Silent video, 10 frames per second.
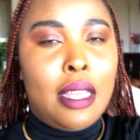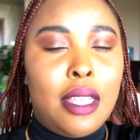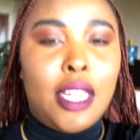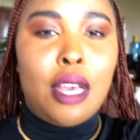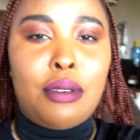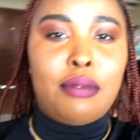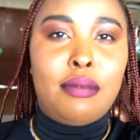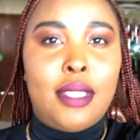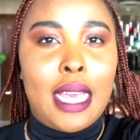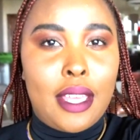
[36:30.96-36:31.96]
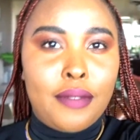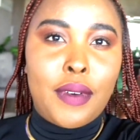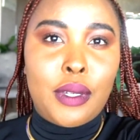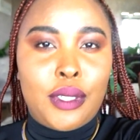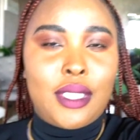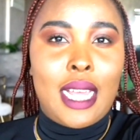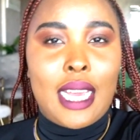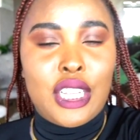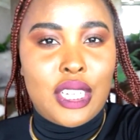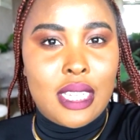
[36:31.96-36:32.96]
you know, taking photos like
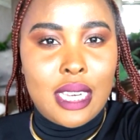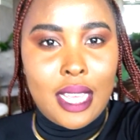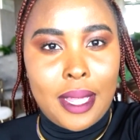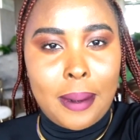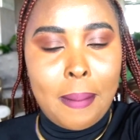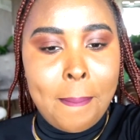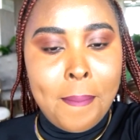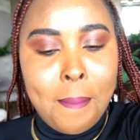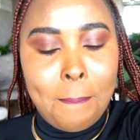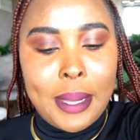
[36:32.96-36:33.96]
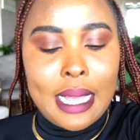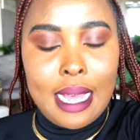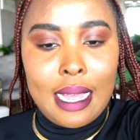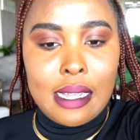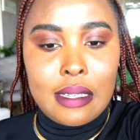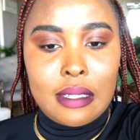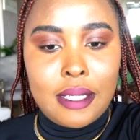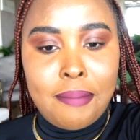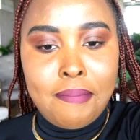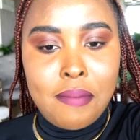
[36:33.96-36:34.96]
I just did.
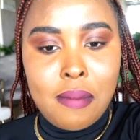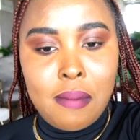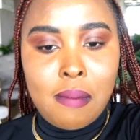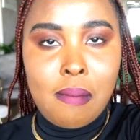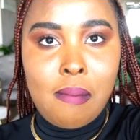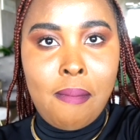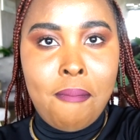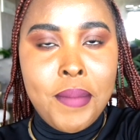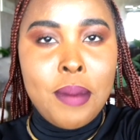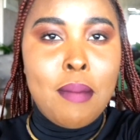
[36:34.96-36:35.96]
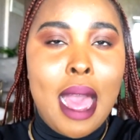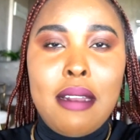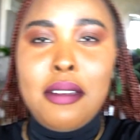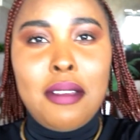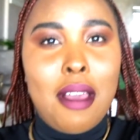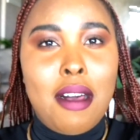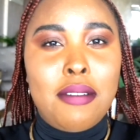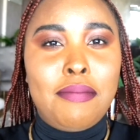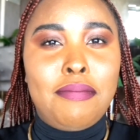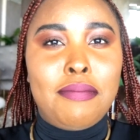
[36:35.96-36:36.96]
Because, I don't know,
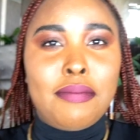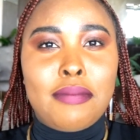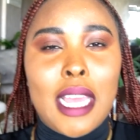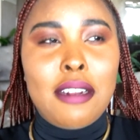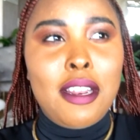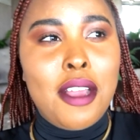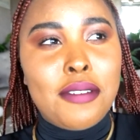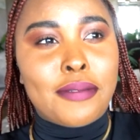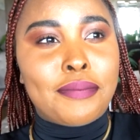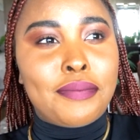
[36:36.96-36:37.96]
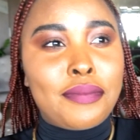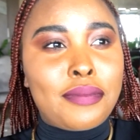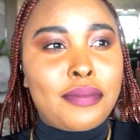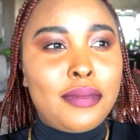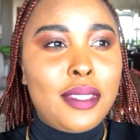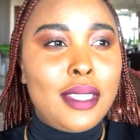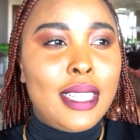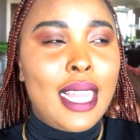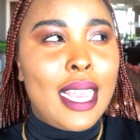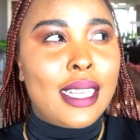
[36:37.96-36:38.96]
y'all. I don't know.
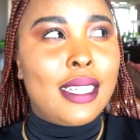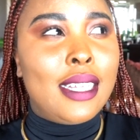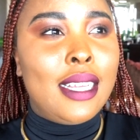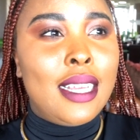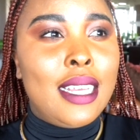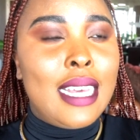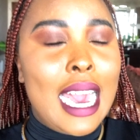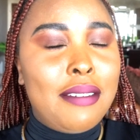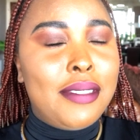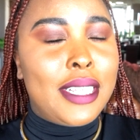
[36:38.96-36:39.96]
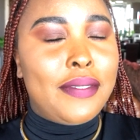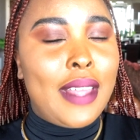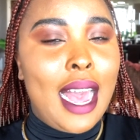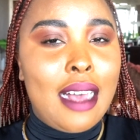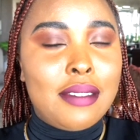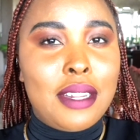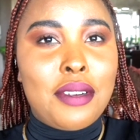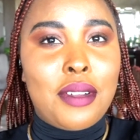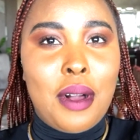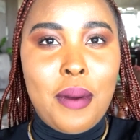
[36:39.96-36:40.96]
Like, I don't leave the house. I
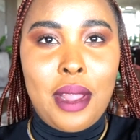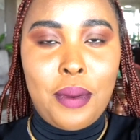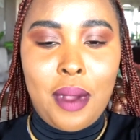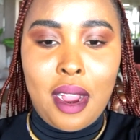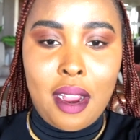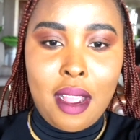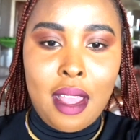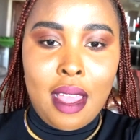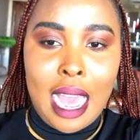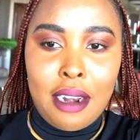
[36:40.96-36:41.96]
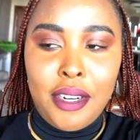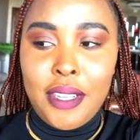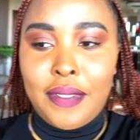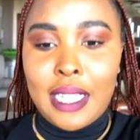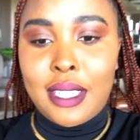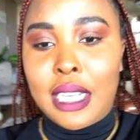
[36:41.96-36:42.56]
don't go anywhere. I don't know if that's a